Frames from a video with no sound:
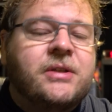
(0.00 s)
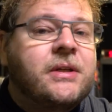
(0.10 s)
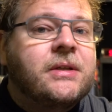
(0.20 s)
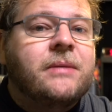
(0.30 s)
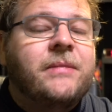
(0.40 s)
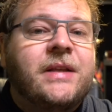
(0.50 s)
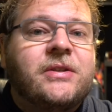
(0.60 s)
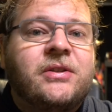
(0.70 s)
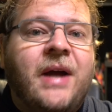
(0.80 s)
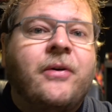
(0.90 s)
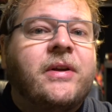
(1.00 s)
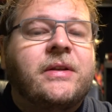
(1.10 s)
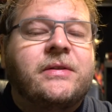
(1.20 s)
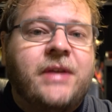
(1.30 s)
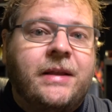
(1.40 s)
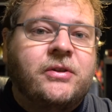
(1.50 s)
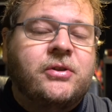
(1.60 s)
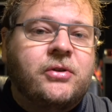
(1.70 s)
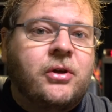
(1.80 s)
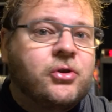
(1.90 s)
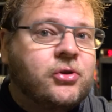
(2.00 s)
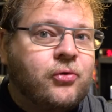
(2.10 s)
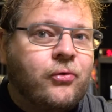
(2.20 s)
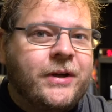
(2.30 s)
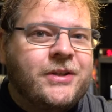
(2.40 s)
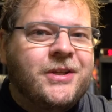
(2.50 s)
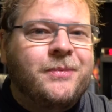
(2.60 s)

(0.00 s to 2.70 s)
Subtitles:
system that's direct attached storage.